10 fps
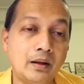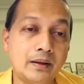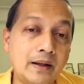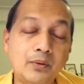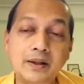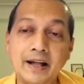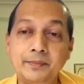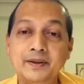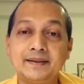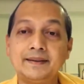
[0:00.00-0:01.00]
Then what
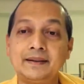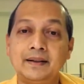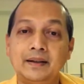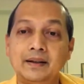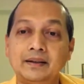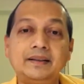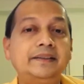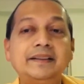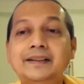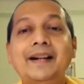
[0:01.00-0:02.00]
happens is, this
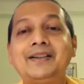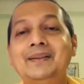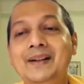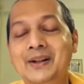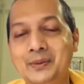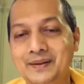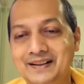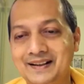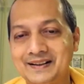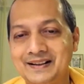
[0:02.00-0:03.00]
distraction will not be
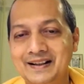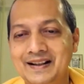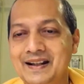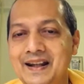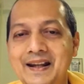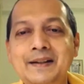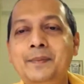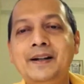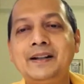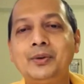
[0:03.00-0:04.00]
there.
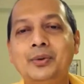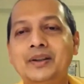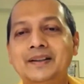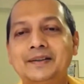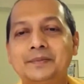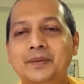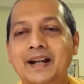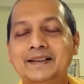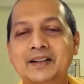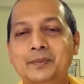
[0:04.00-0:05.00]
Anybody who has
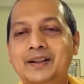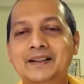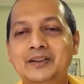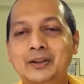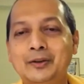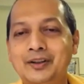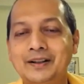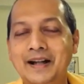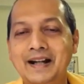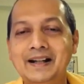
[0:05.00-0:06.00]
had the experience of
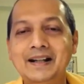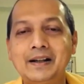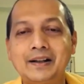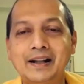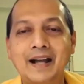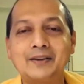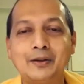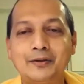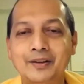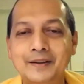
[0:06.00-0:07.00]
handling a class
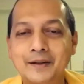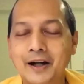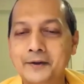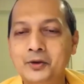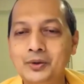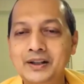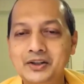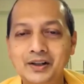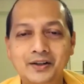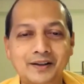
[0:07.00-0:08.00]
of unruly
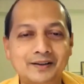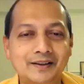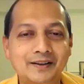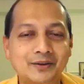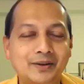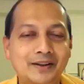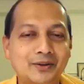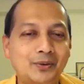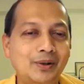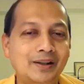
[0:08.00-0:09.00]
children in a
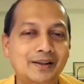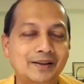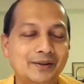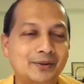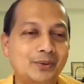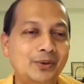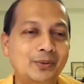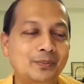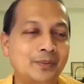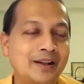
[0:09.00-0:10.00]

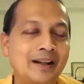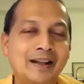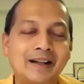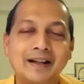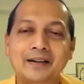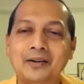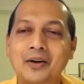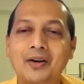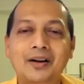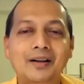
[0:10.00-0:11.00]
schoolroom,
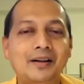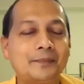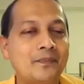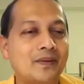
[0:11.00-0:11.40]
or